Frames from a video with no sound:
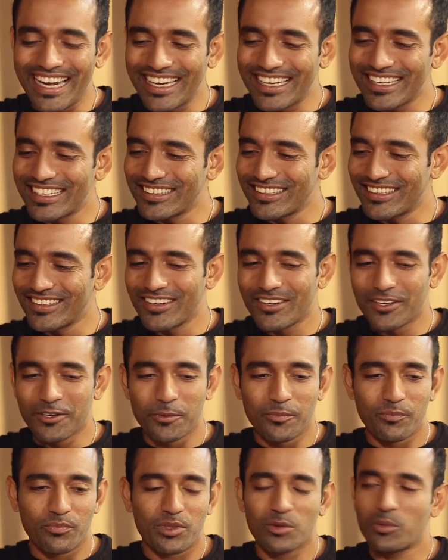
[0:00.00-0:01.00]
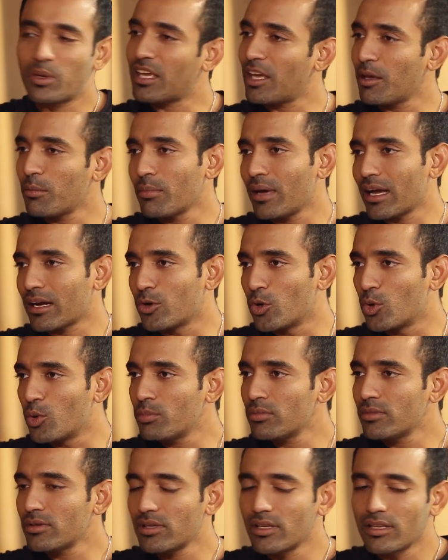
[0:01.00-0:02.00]
and uh, we came back
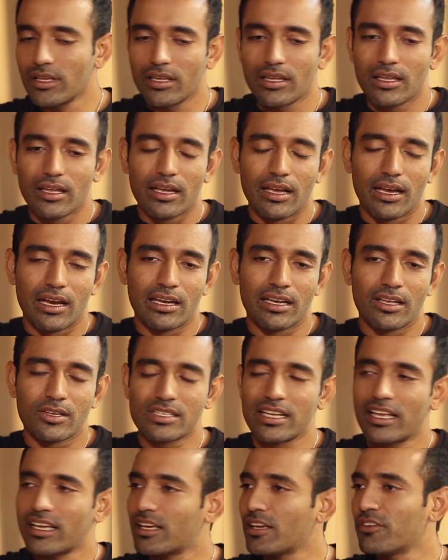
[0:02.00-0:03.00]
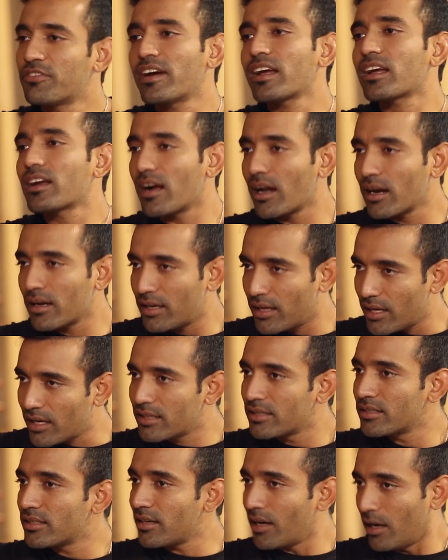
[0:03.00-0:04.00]
home and I was like, if I can't
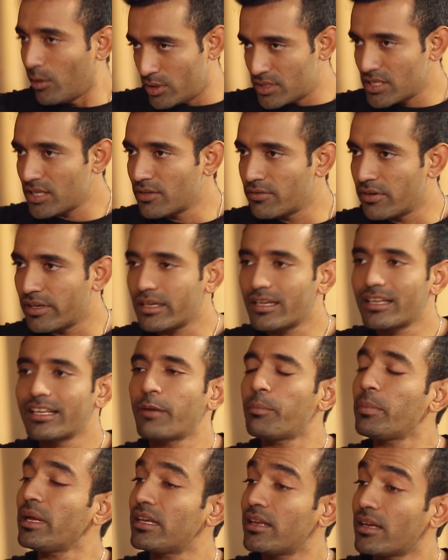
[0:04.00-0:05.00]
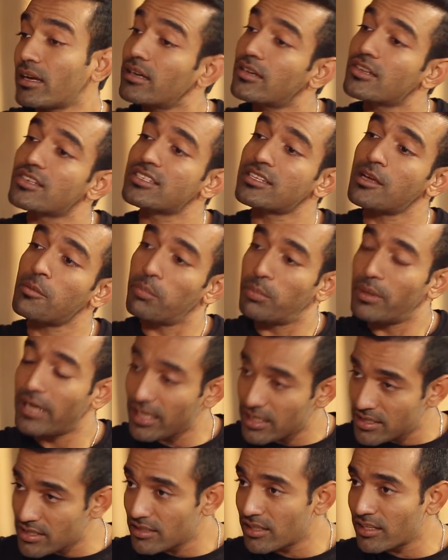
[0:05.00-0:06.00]
take her outside of India, let me take her to some
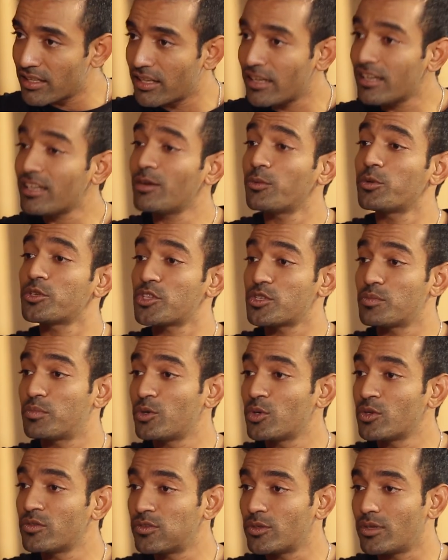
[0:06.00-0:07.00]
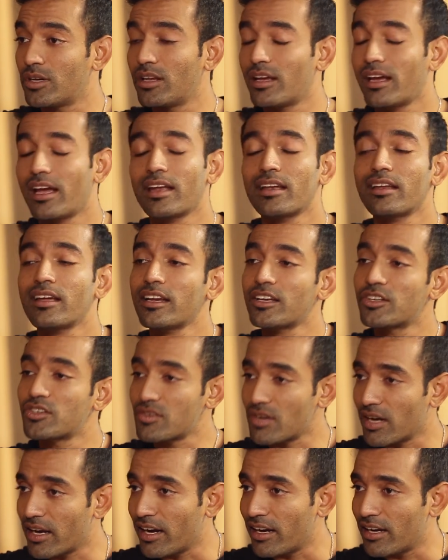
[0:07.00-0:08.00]
place here in India which is beautiful. And I
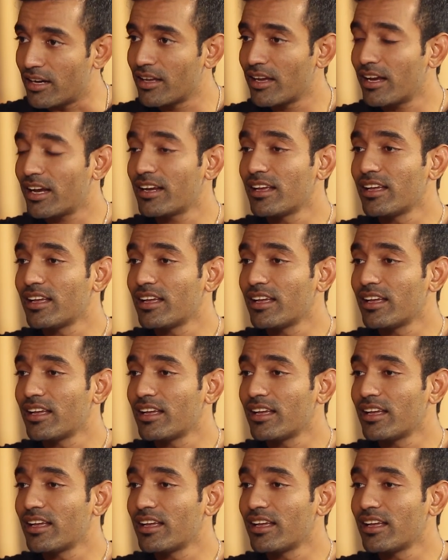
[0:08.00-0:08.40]
tried.